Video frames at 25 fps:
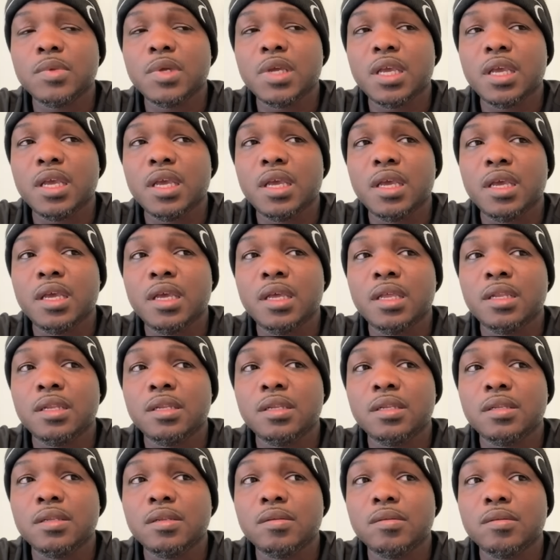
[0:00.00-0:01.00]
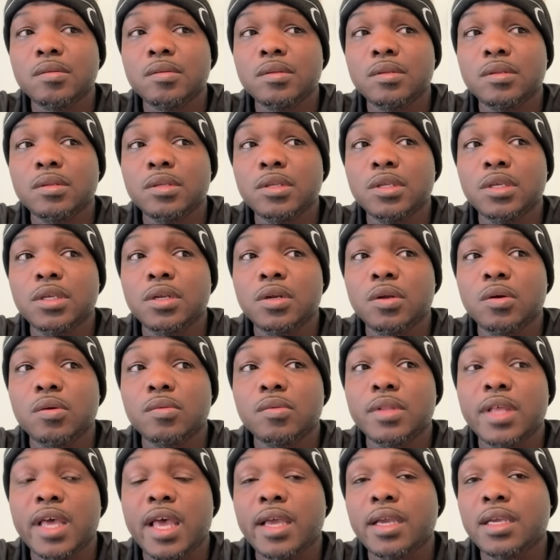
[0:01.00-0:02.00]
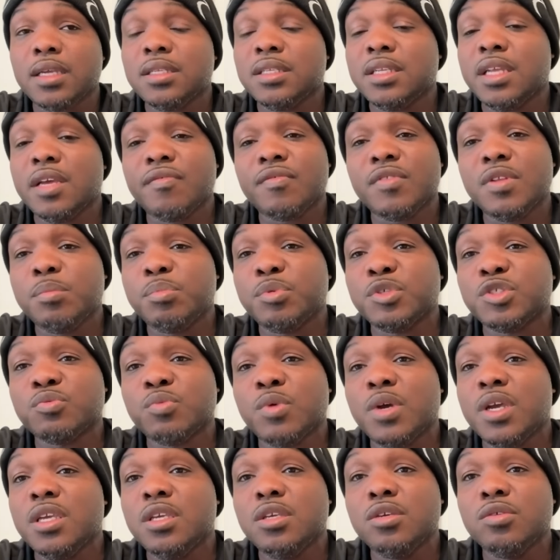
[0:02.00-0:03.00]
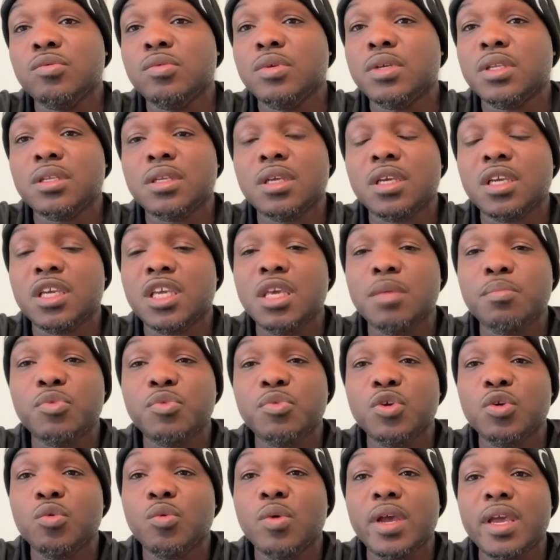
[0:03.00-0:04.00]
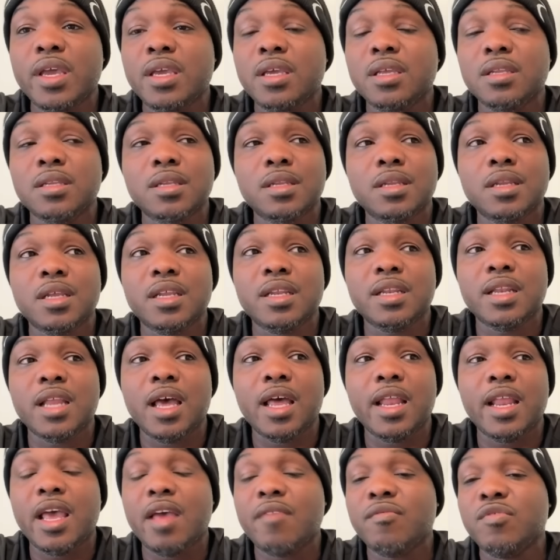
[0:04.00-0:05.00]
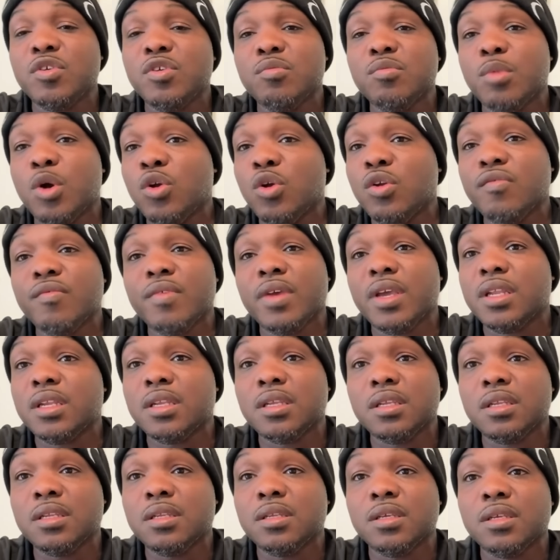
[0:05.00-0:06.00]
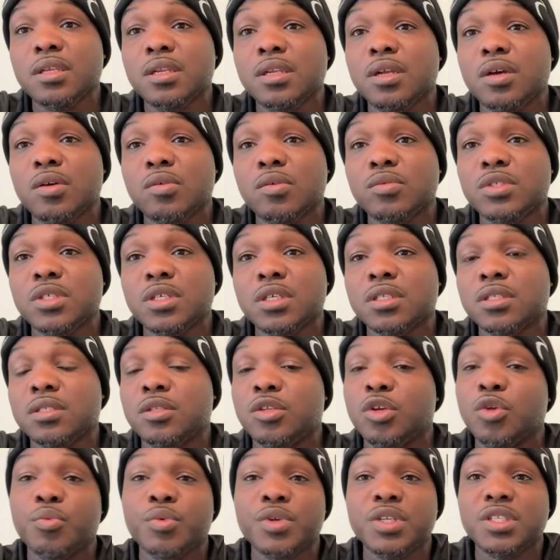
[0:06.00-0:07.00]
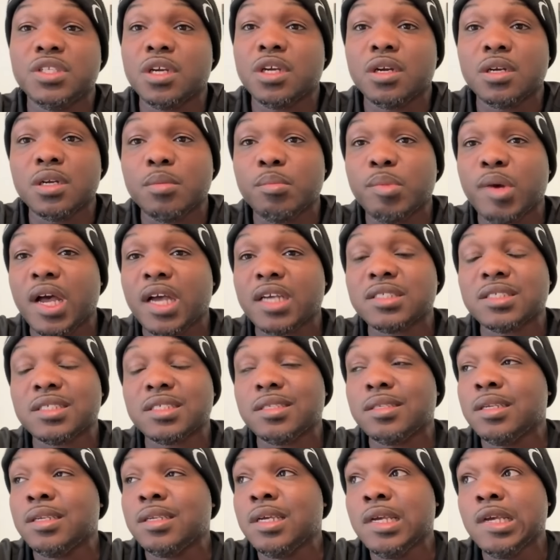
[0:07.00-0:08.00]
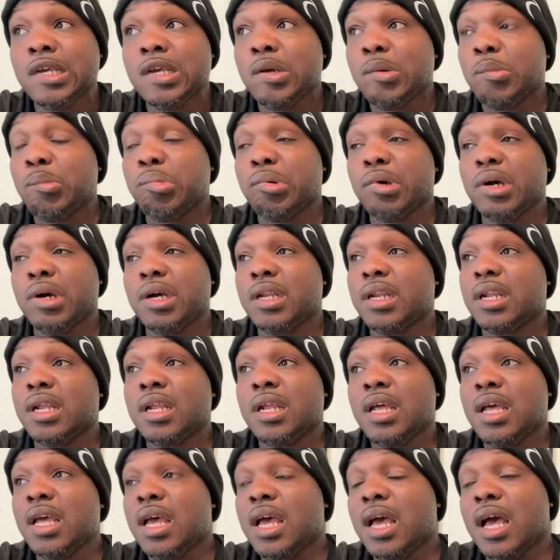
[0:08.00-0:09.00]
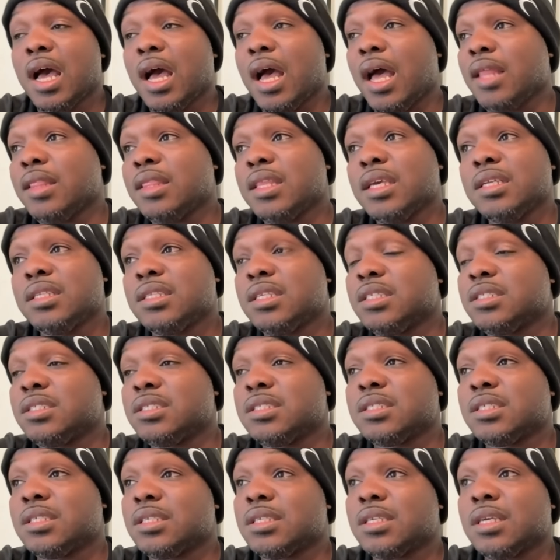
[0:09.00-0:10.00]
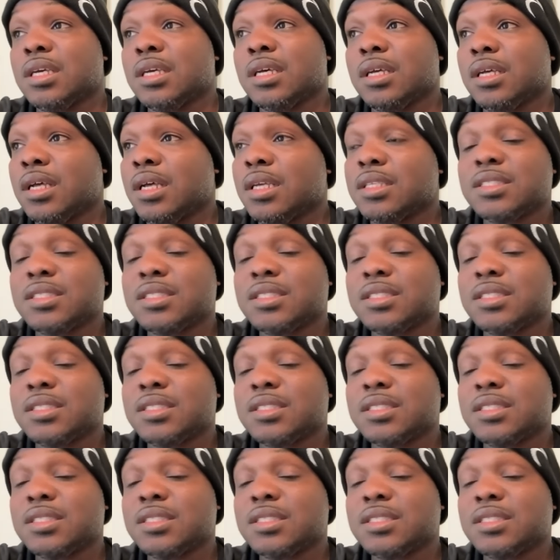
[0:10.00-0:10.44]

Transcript: And that can definitely persuade you and keep you away and not have you motivated, to return to boxing. But I think this is a